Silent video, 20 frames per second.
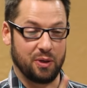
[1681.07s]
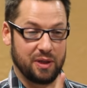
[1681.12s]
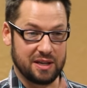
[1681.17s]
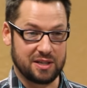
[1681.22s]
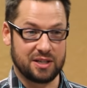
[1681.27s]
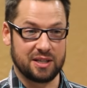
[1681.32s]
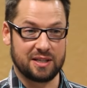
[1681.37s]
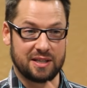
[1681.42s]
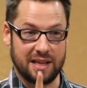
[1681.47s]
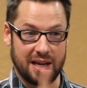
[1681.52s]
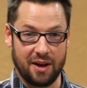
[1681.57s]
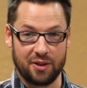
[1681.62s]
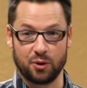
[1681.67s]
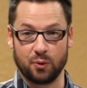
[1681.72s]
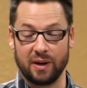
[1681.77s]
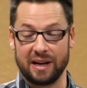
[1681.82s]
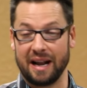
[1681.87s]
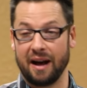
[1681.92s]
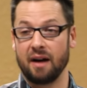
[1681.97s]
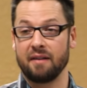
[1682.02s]
This is the other
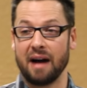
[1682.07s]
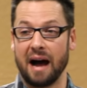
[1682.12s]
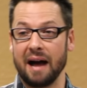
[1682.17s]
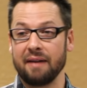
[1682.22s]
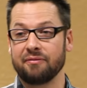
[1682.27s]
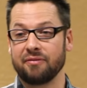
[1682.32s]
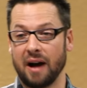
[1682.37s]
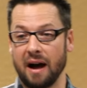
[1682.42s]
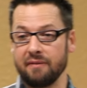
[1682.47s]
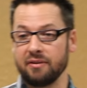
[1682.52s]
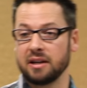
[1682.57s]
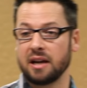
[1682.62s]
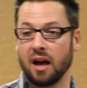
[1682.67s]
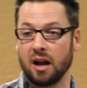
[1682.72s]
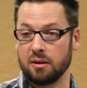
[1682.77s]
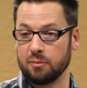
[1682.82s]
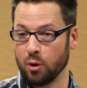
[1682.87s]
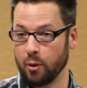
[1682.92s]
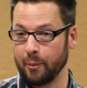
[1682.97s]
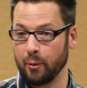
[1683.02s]
one. Now, I've
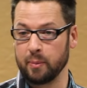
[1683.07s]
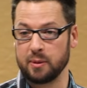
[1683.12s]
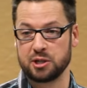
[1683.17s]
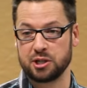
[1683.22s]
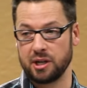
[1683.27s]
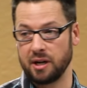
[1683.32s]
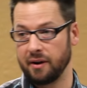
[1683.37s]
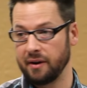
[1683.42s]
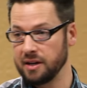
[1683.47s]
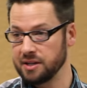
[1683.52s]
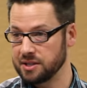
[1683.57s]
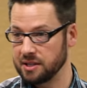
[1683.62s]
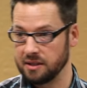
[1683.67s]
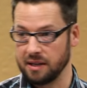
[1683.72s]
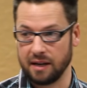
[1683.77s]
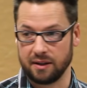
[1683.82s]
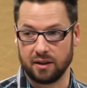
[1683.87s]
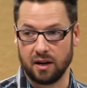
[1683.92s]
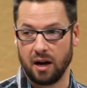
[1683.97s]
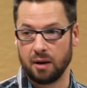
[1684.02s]
encountered Mormon missionaries
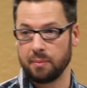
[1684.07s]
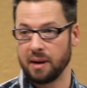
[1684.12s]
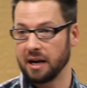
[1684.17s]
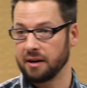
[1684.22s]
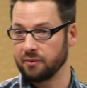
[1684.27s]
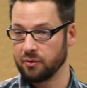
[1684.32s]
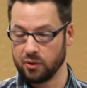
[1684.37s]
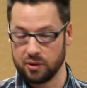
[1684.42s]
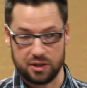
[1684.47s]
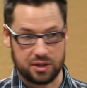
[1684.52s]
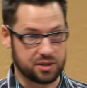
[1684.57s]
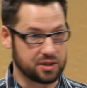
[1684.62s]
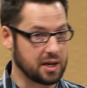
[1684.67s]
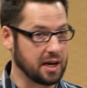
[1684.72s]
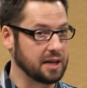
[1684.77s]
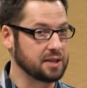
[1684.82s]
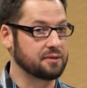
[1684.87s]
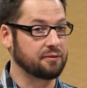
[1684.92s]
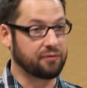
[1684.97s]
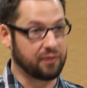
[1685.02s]
and gone back and forth and
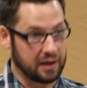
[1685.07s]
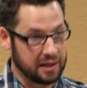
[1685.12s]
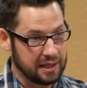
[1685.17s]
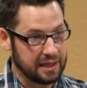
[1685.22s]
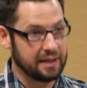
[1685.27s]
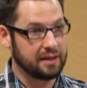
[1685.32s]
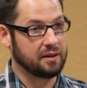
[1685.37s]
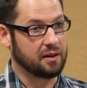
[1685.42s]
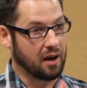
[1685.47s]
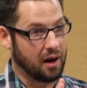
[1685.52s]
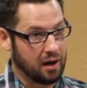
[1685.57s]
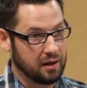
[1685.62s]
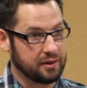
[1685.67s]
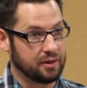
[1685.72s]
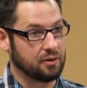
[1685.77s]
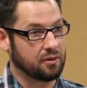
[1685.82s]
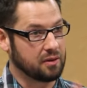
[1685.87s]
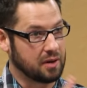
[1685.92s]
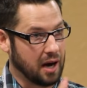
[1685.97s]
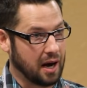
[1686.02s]
discussed friendly,
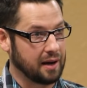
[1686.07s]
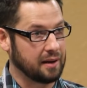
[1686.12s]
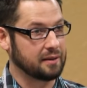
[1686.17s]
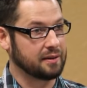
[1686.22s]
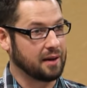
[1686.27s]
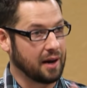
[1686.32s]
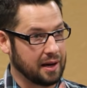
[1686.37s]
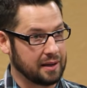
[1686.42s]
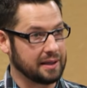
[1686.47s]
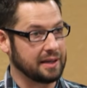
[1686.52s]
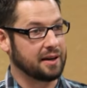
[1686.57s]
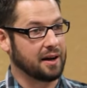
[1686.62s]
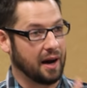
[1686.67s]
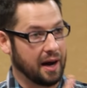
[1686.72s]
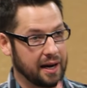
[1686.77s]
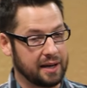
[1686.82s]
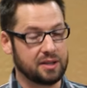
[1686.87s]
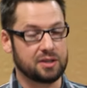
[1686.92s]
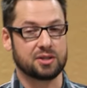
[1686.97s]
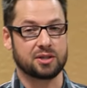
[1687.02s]
godly,
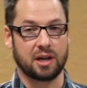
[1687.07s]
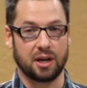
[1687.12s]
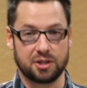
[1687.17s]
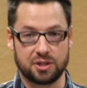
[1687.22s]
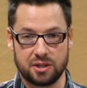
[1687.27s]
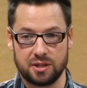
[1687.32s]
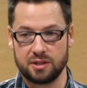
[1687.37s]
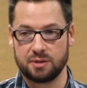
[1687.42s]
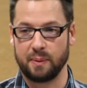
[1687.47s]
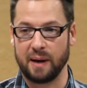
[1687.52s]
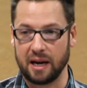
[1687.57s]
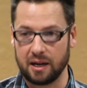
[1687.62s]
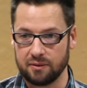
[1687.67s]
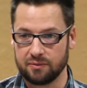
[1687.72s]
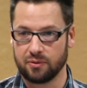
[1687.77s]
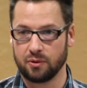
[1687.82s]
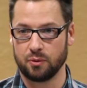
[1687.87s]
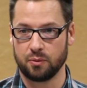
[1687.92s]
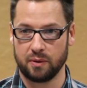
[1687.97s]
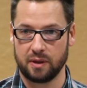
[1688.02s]
kind discussions back
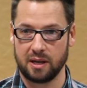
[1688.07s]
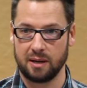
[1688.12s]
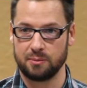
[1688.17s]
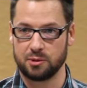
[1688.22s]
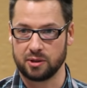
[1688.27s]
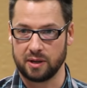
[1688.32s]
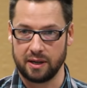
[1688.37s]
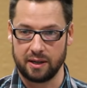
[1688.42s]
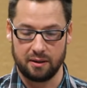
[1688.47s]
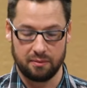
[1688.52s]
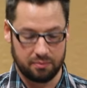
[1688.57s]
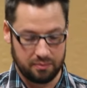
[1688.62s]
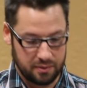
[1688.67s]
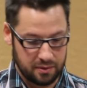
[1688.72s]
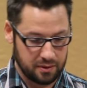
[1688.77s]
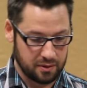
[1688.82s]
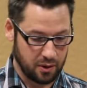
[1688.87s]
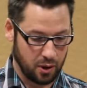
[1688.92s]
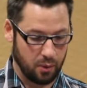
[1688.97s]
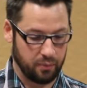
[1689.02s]
and forth with them, trying to
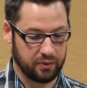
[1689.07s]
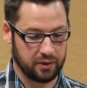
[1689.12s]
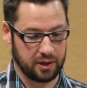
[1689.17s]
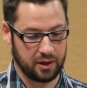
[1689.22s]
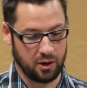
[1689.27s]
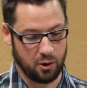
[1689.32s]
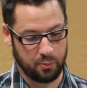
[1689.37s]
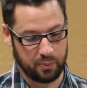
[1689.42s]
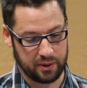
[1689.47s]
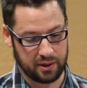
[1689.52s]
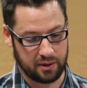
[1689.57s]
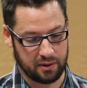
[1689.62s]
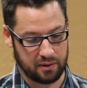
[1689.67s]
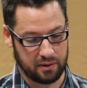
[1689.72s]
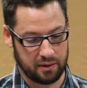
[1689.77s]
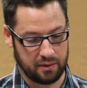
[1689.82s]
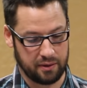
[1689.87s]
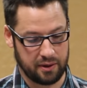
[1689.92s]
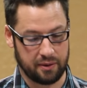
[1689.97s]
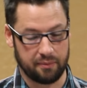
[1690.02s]
hopefully open
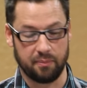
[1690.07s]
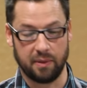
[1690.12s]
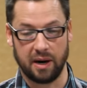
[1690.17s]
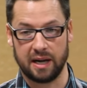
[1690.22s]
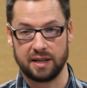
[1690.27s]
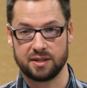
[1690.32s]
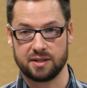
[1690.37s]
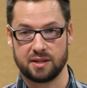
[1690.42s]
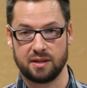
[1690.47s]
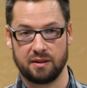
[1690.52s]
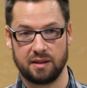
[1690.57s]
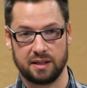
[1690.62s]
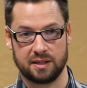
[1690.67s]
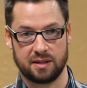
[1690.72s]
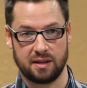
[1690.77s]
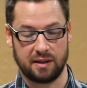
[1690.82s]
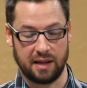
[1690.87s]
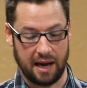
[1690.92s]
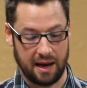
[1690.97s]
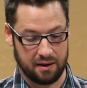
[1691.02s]
their minds to
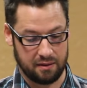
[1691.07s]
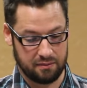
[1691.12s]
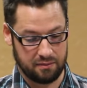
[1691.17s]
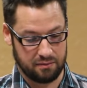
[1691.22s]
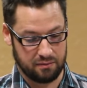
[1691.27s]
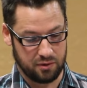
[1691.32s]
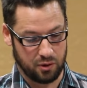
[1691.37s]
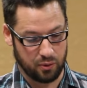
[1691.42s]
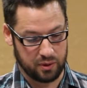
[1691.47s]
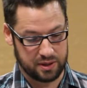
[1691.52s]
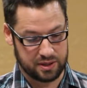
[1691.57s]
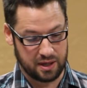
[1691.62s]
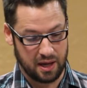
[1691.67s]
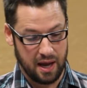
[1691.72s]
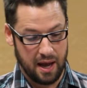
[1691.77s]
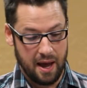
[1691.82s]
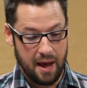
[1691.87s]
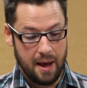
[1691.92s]
things that they hadn't noticed.